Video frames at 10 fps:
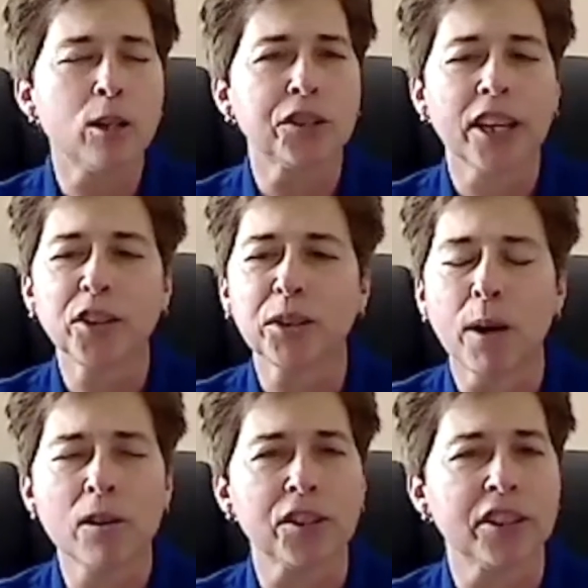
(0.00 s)
since
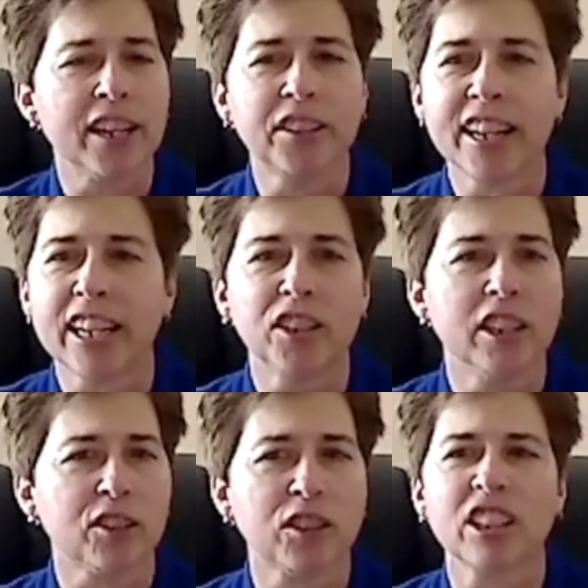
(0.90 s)
March, they said it's
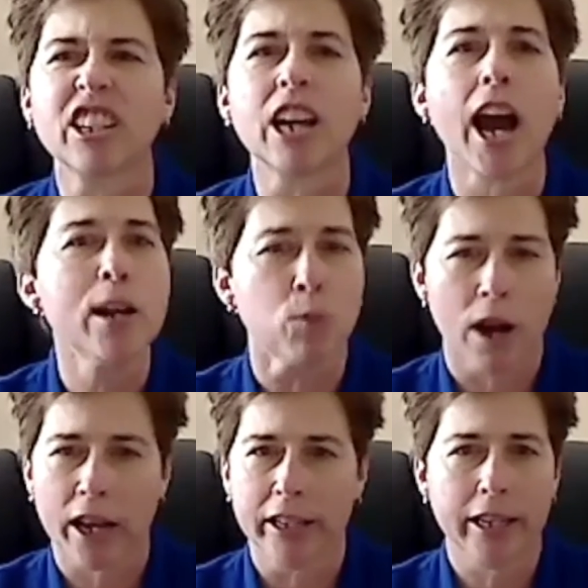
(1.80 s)
just
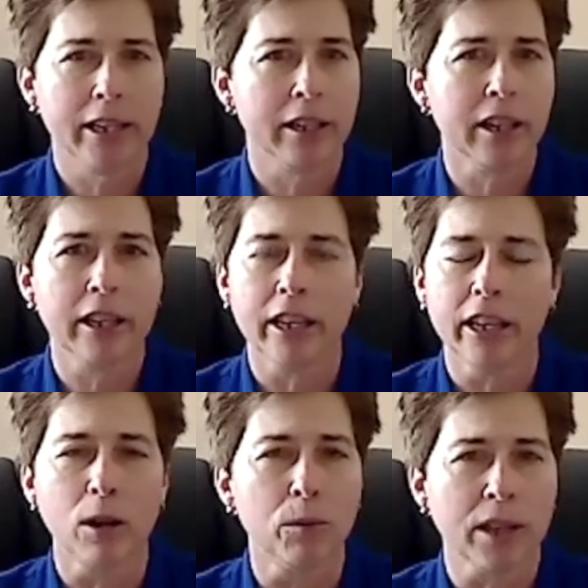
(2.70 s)
skyrocketed,
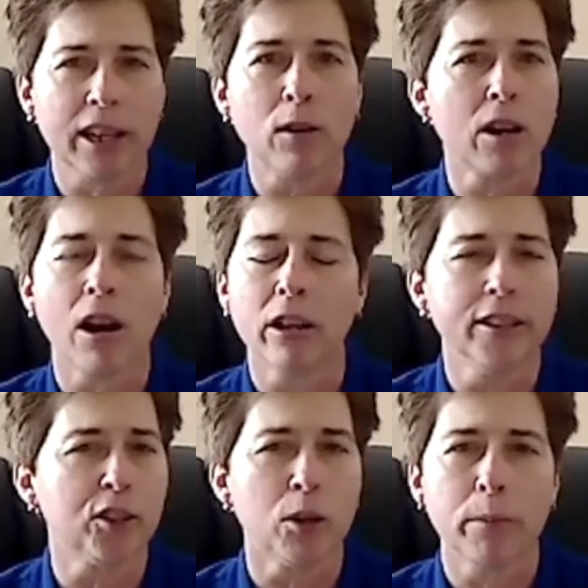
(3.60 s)

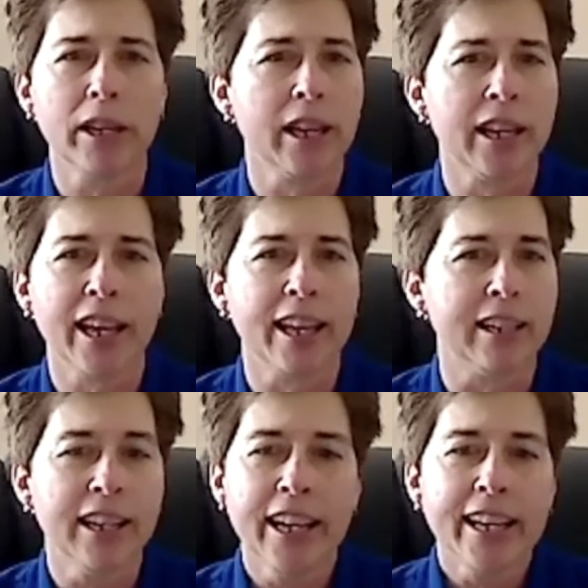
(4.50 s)
alcoholism. And
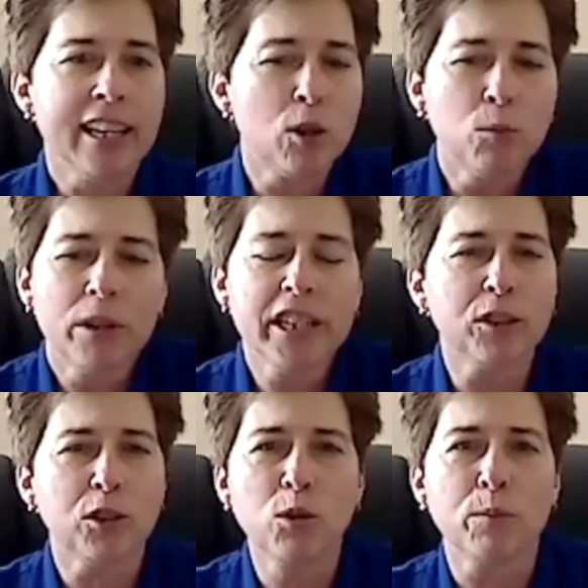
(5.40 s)
what do you
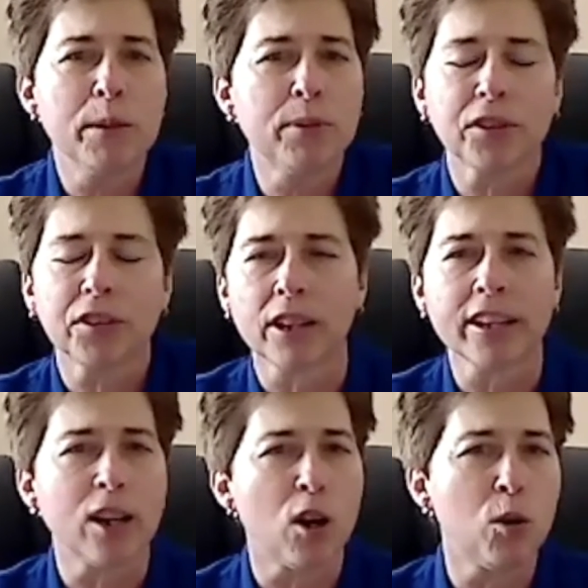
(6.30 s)
do? People are stuck
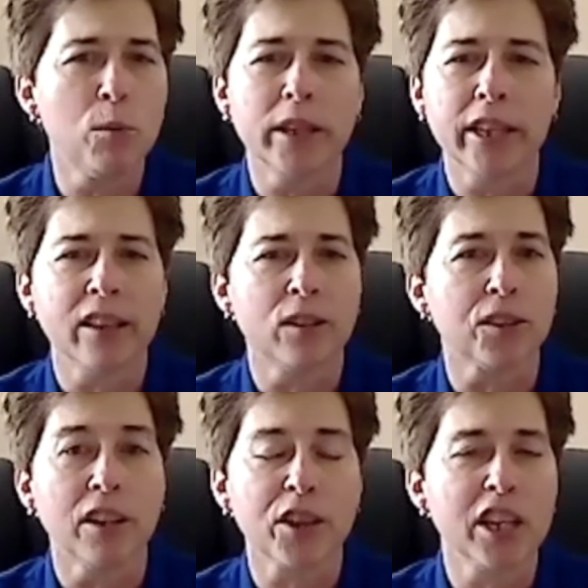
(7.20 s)
at home and there's
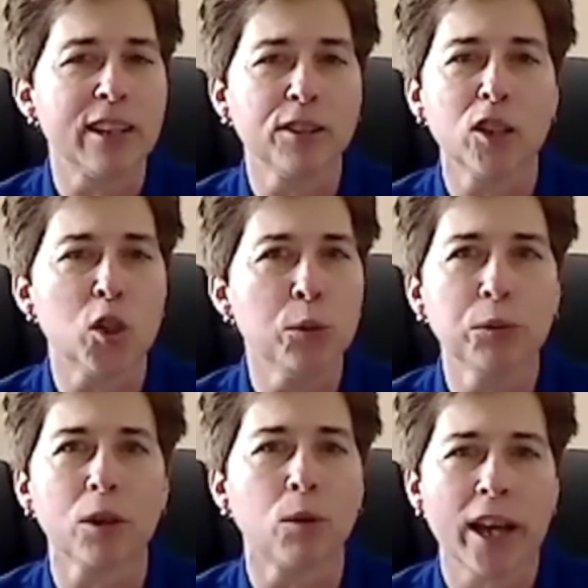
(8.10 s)
nothing else to do.
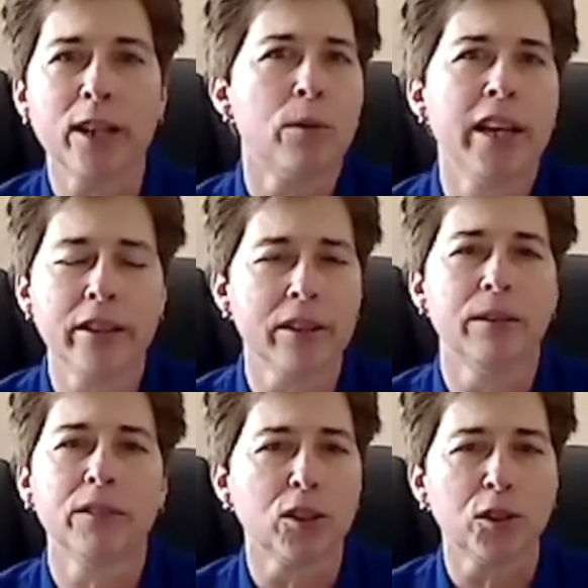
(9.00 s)
So right away, they're
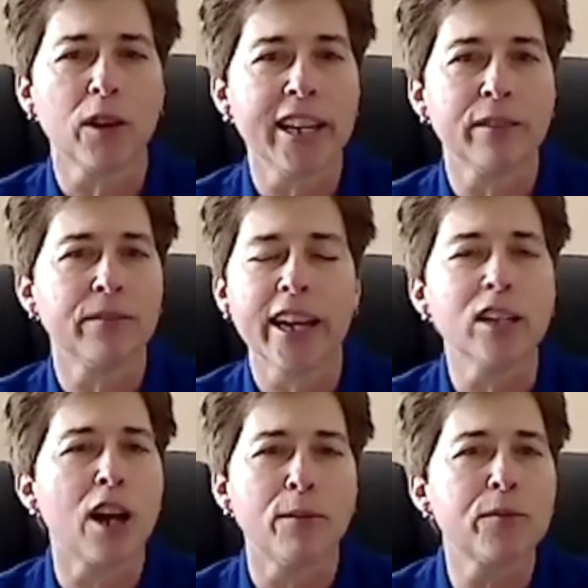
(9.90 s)
trying to find
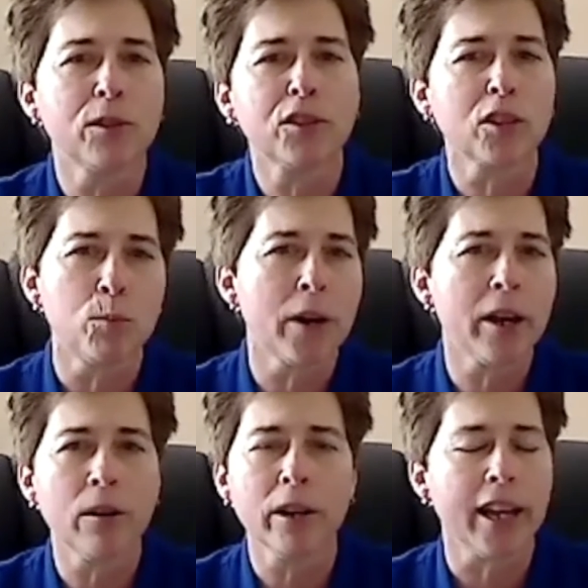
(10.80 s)
comfort somewhere.